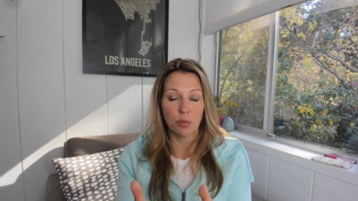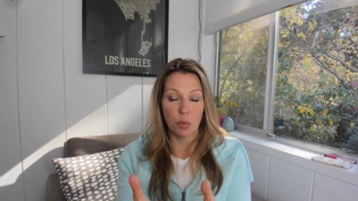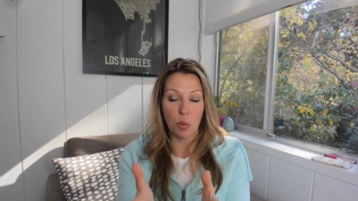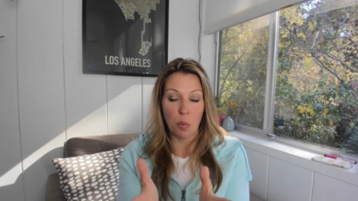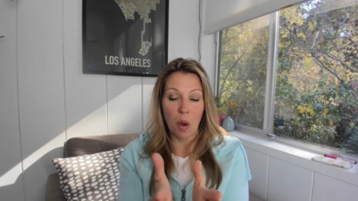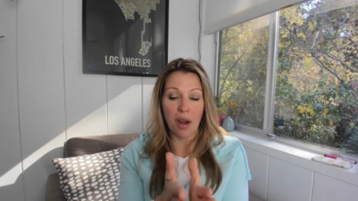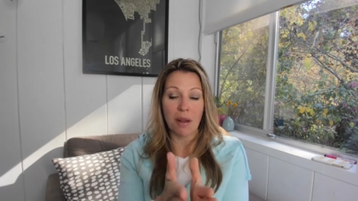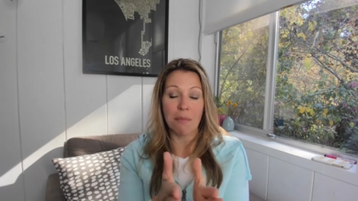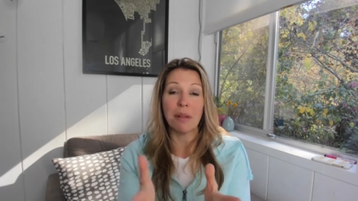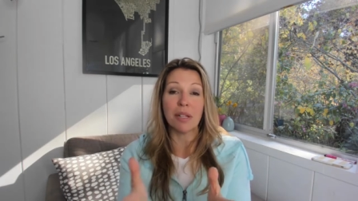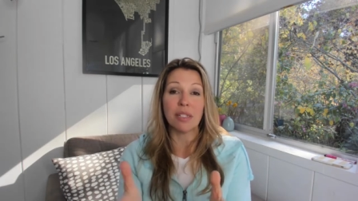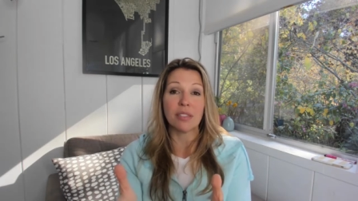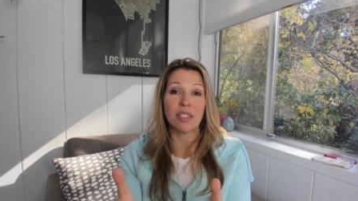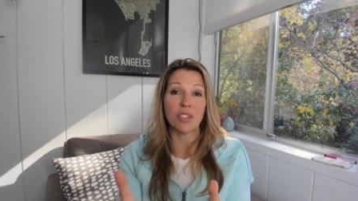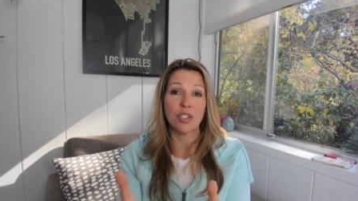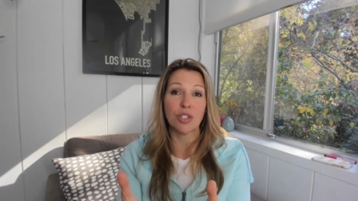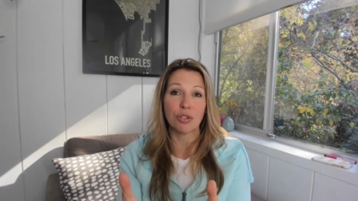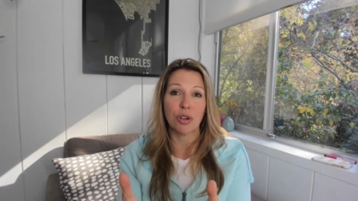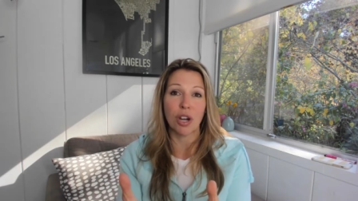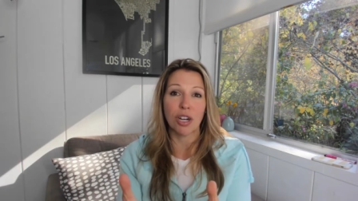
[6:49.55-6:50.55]
we want to build in
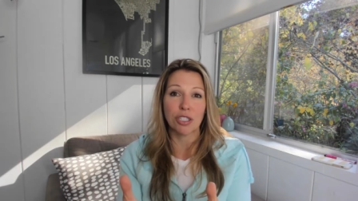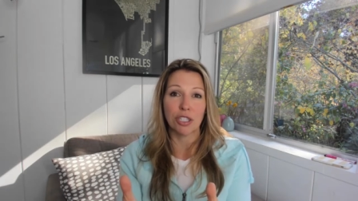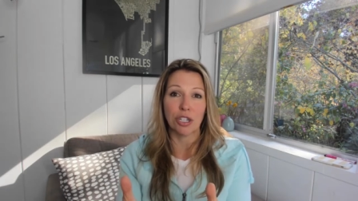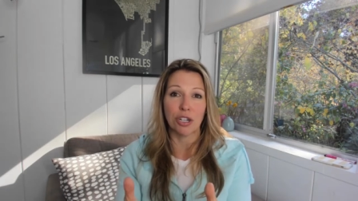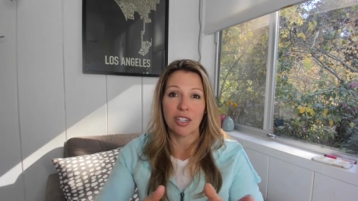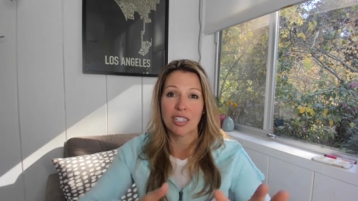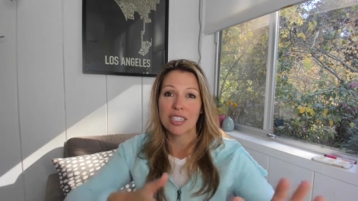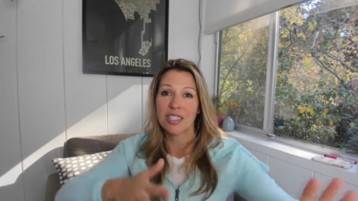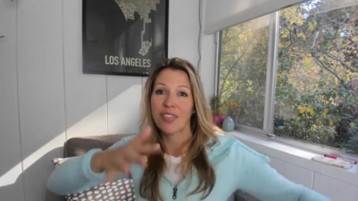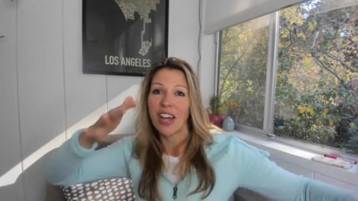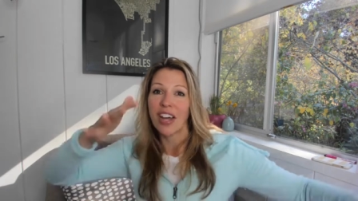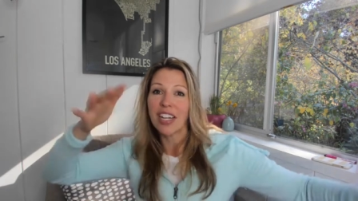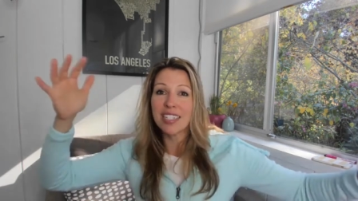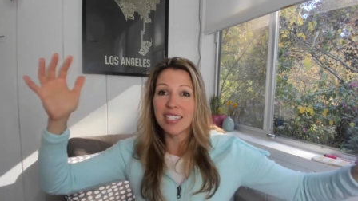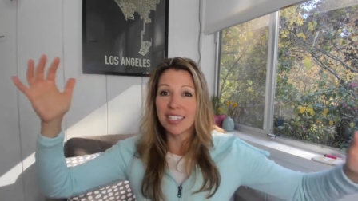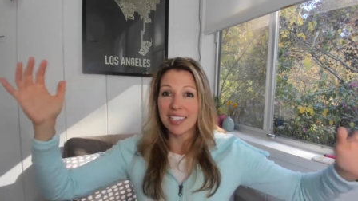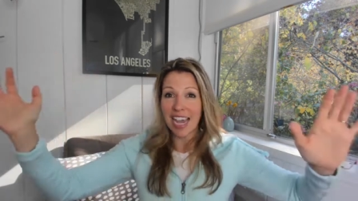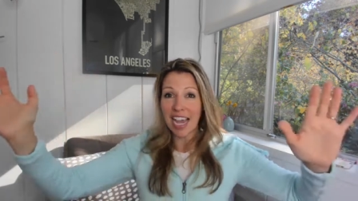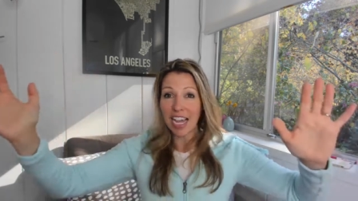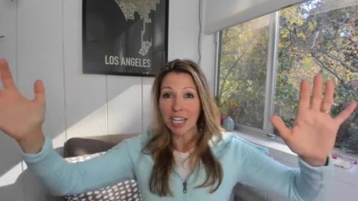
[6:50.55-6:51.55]
structure because
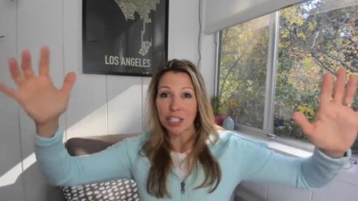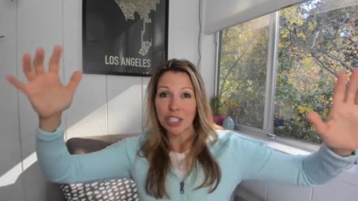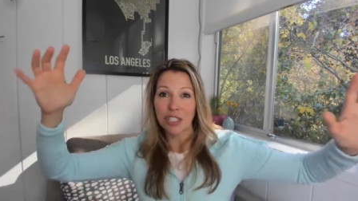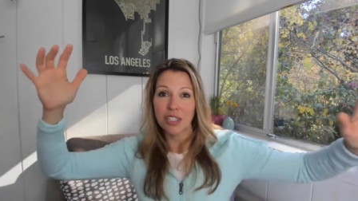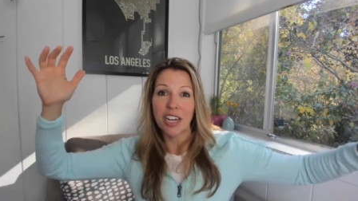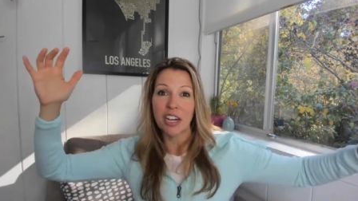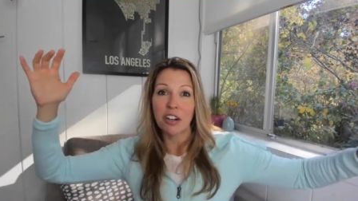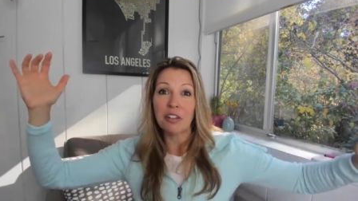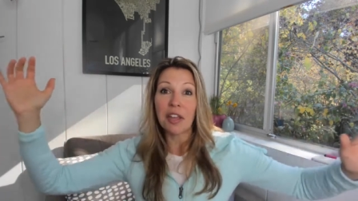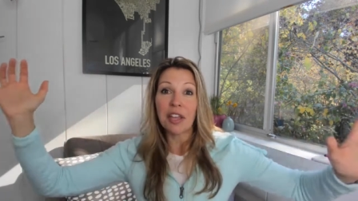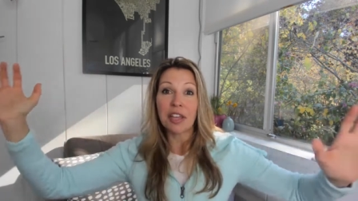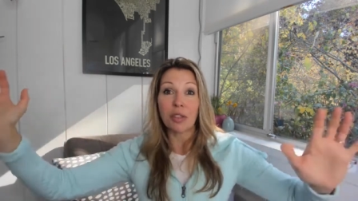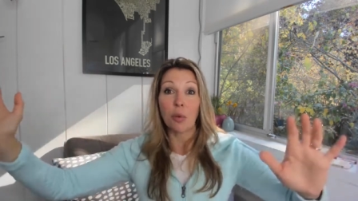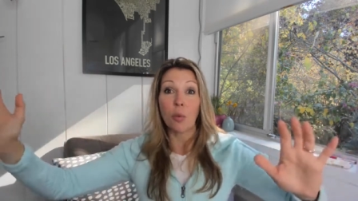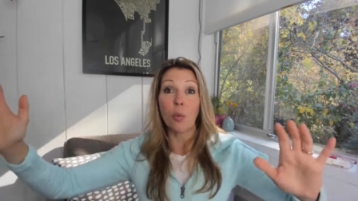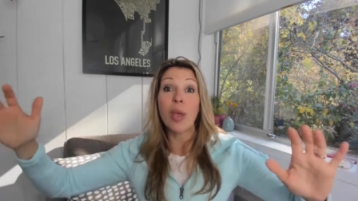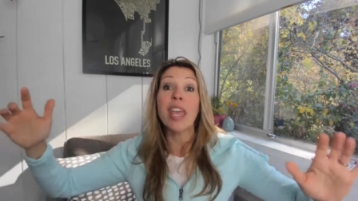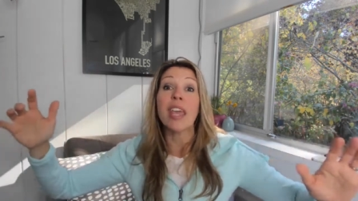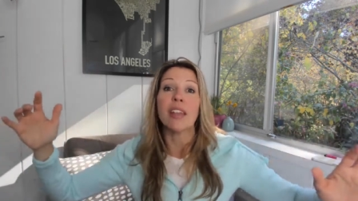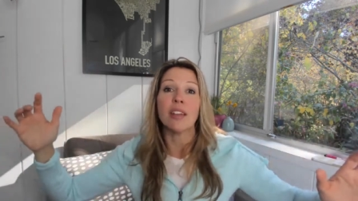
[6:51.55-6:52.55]
vatas naturally are like the
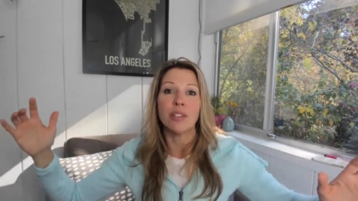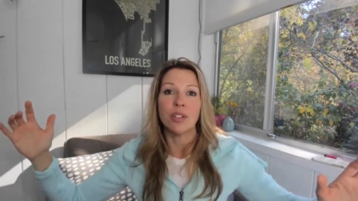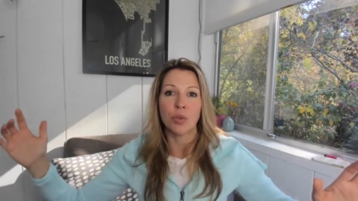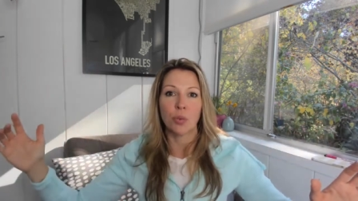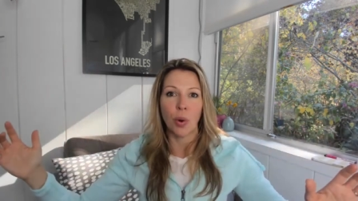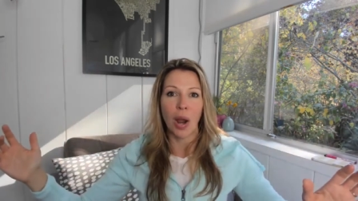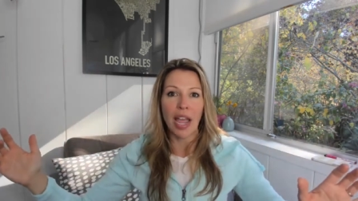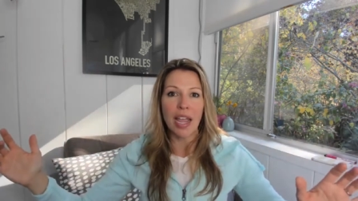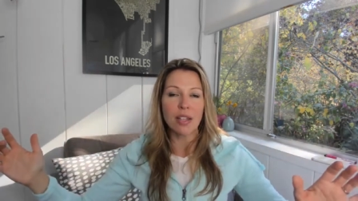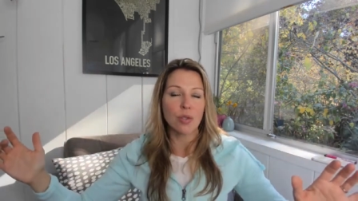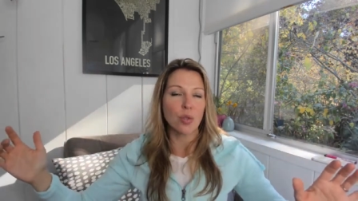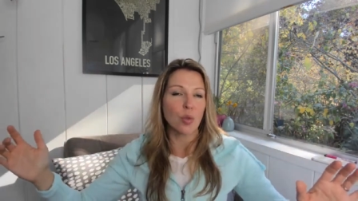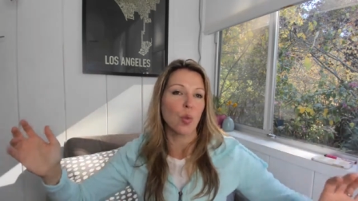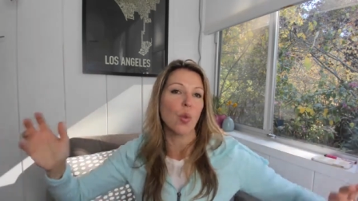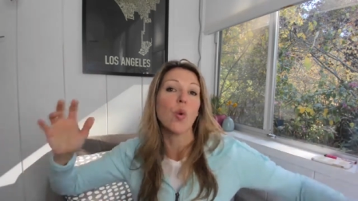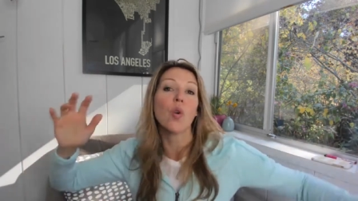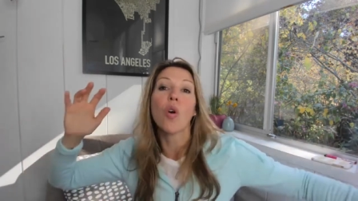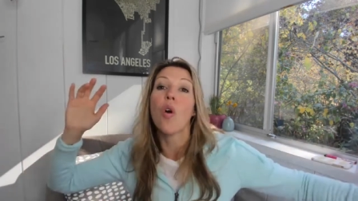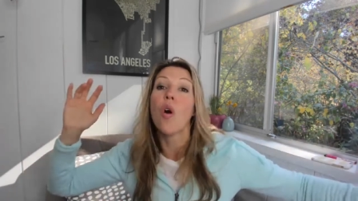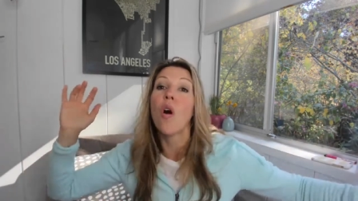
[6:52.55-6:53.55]
wind, right? So
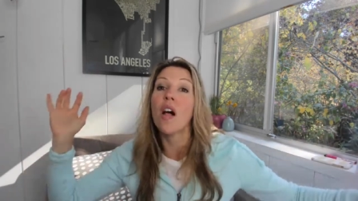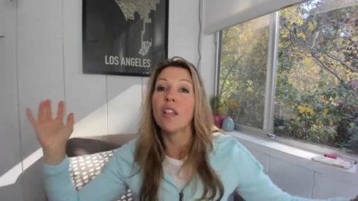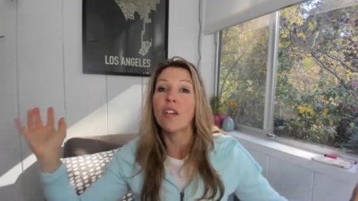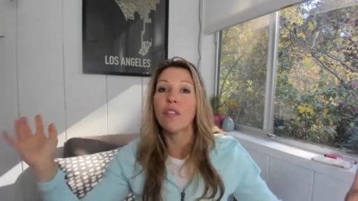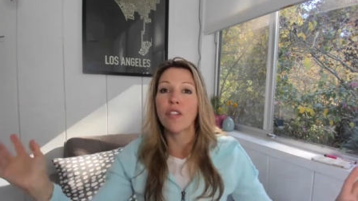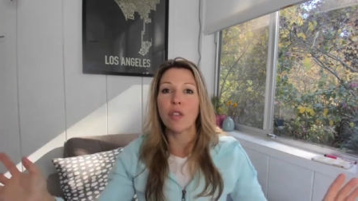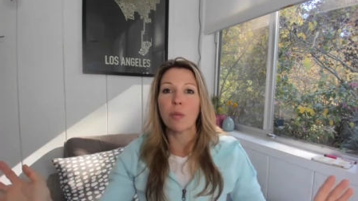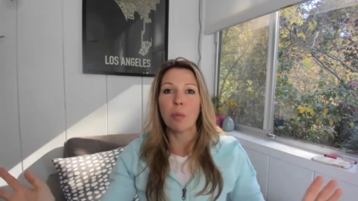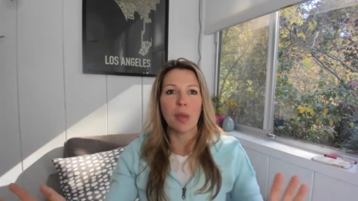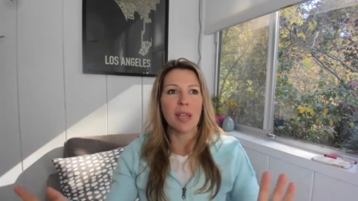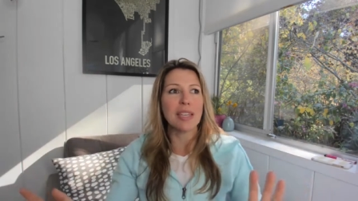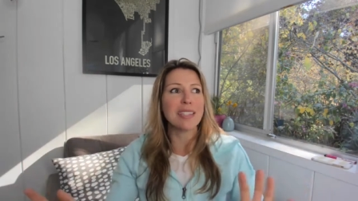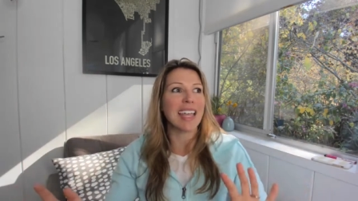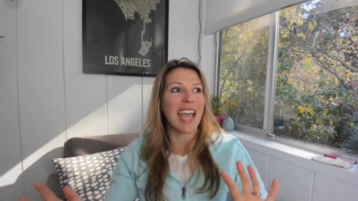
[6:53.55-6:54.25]
they'll go all over the place.